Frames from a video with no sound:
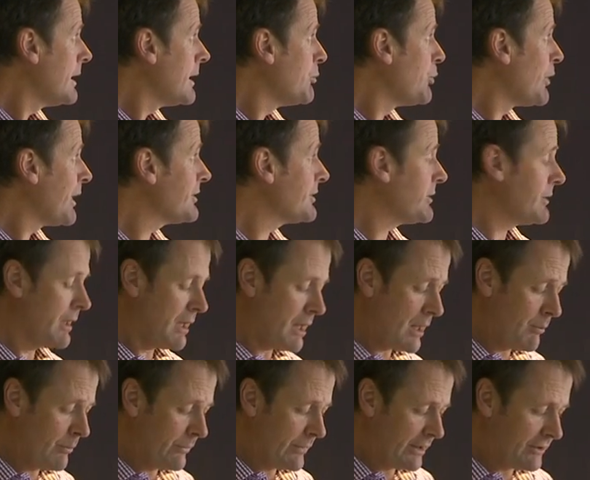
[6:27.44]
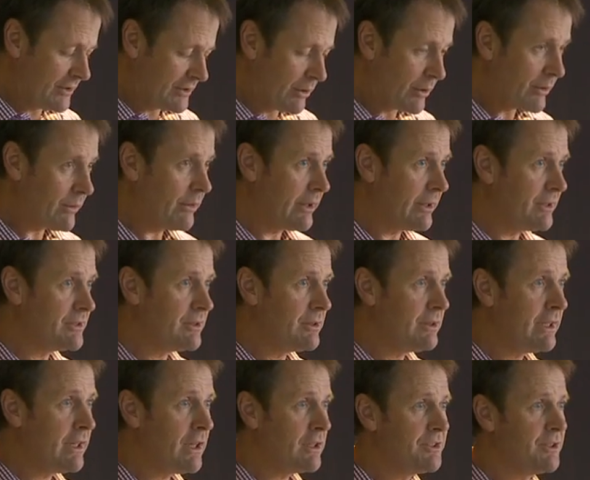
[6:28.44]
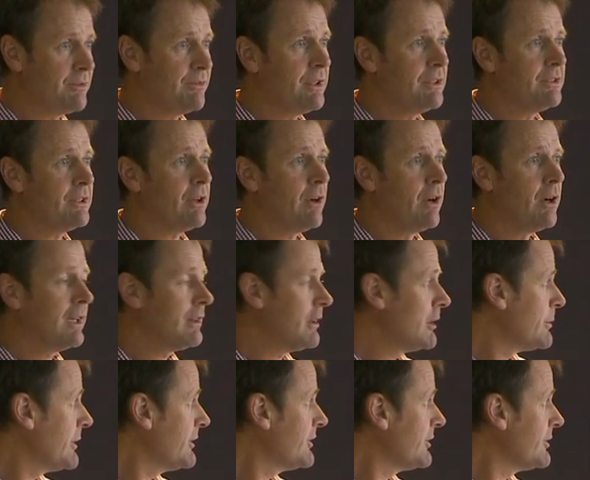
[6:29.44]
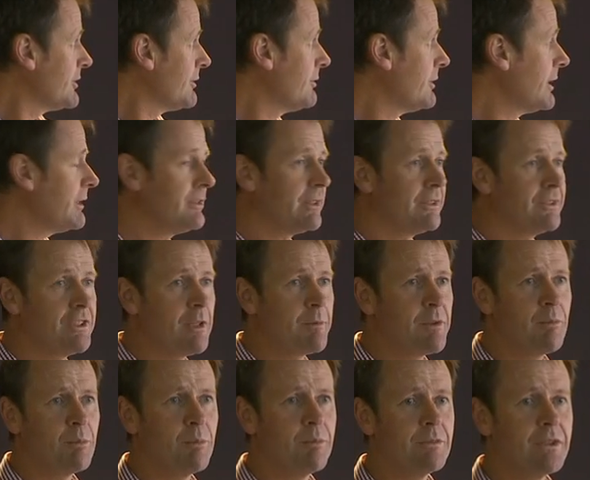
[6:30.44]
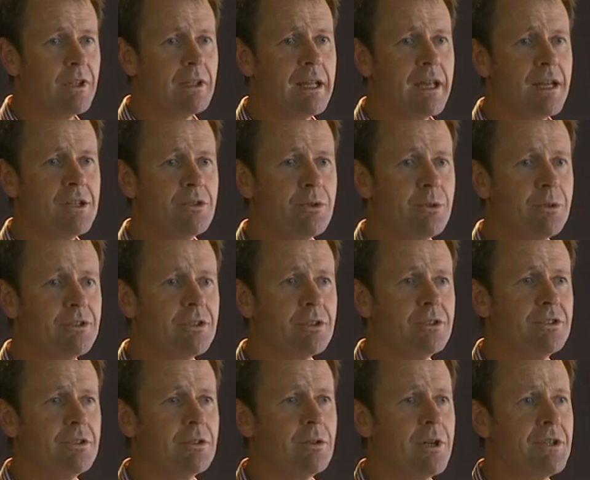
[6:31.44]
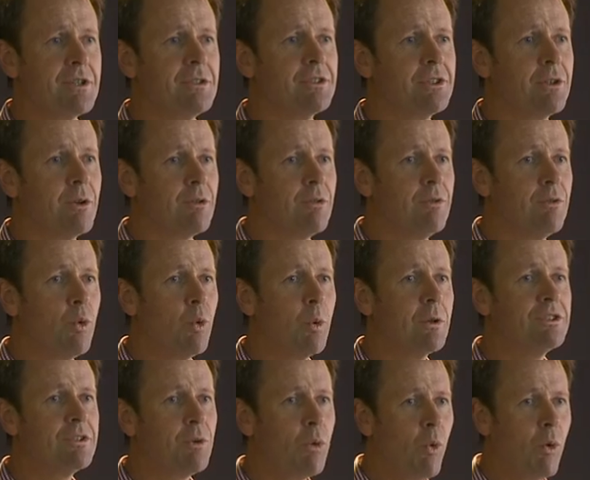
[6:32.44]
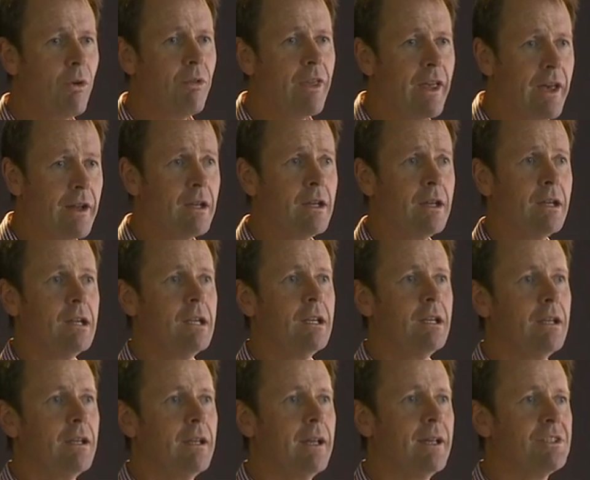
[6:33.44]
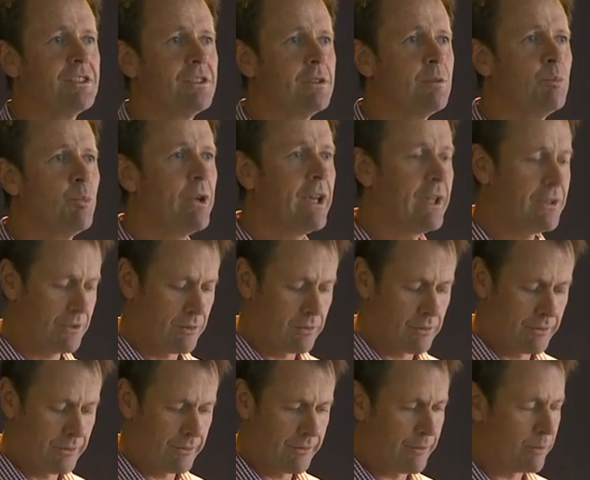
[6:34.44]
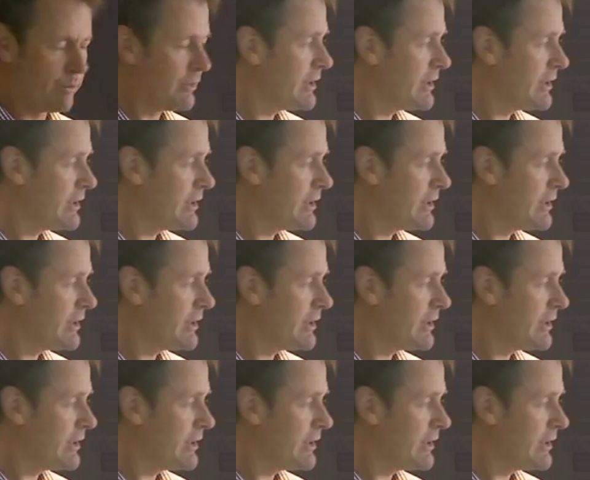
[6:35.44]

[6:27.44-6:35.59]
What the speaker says: But, and there's a lot of things in there. It's affecting height limits. It's affecting some of the land use considerations going forward. So all of that has an impact on the